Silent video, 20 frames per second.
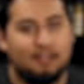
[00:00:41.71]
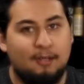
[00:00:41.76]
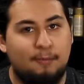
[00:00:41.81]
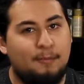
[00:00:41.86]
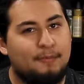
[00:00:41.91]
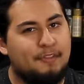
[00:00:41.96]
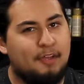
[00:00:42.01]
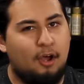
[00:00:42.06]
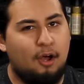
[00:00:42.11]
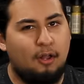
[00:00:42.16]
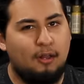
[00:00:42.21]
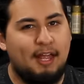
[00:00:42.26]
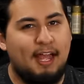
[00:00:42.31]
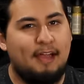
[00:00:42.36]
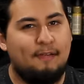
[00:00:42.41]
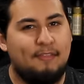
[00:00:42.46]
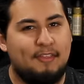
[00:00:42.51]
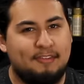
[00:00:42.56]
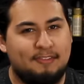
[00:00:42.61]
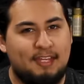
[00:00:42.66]
But they all
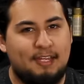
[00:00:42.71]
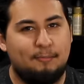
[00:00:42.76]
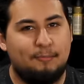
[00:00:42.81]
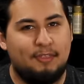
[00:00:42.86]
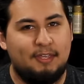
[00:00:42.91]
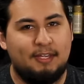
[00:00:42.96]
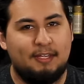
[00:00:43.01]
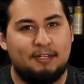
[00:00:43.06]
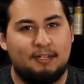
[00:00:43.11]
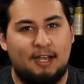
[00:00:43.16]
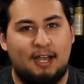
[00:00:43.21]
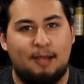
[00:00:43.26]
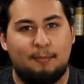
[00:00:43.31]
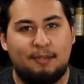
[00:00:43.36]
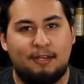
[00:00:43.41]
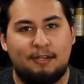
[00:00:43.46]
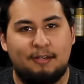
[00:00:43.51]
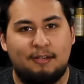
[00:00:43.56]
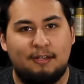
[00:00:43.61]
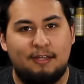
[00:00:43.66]
have the same thing in
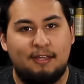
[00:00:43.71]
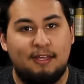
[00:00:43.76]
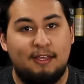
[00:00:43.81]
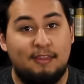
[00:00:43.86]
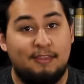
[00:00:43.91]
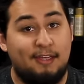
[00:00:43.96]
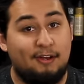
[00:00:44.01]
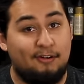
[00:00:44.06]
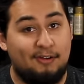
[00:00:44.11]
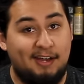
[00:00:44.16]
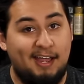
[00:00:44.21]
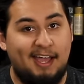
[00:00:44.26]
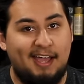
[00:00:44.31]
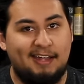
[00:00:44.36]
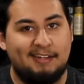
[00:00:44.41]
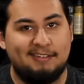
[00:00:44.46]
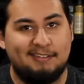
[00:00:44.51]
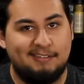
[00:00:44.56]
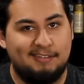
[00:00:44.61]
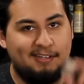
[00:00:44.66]
common. They're
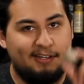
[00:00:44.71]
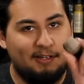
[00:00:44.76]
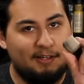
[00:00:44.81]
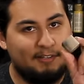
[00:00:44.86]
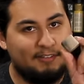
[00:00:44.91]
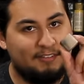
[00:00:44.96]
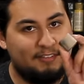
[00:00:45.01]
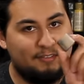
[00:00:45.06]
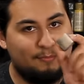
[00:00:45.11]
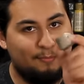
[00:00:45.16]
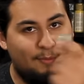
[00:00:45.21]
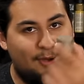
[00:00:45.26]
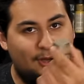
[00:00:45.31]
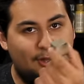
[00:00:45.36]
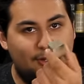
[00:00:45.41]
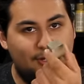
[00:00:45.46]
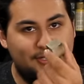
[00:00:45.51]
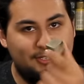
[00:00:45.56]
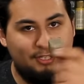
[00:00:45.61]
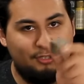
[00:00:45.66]
not a
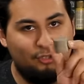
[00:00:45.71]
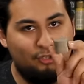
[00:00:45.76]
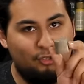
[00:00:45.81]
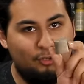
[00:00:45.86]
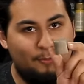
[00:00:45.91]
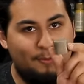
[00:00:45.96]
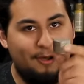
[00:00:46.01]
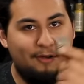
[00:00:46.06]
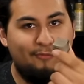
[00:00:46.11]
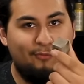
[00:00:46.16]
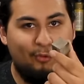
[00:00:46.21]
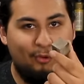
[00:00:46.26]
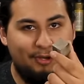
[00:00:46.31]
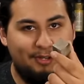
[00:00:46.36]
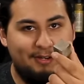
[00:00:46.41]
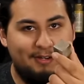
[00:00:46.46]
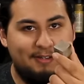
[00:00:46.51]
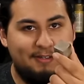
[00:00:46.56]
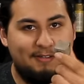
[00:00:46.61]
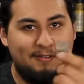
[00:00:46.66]
small cube of
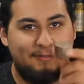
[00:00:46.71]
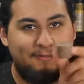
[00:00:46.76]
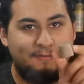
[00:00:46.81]
wood.